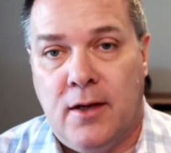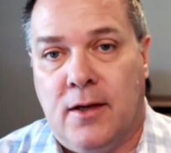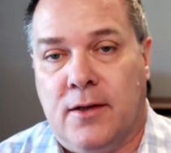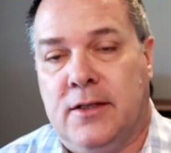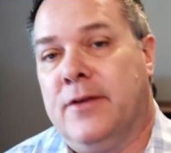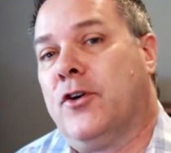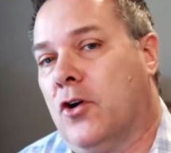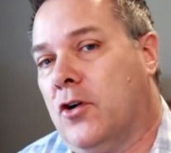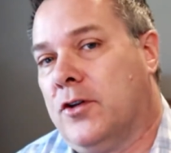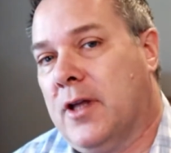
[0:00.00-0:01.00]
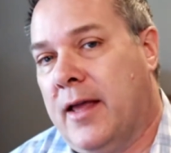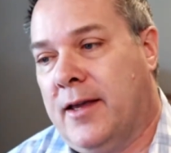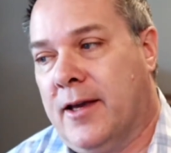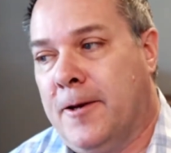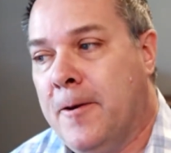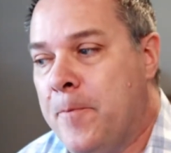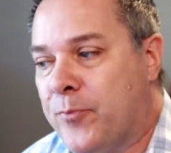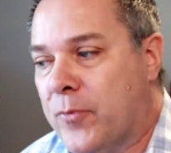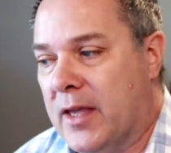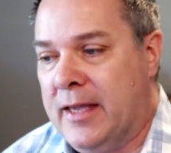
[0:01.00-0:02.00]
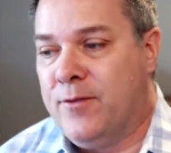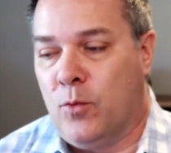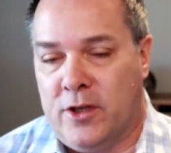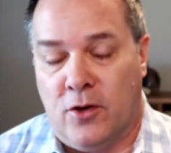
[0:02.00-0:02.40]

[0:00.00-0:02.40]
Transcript: difficult. And even when